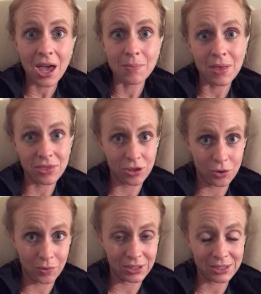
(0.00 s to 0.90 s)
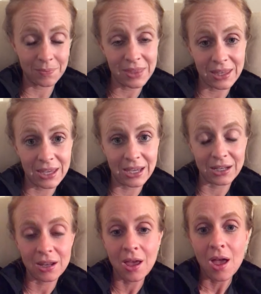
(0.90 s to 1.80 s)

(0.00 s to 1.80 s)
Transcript: had been doing some thinking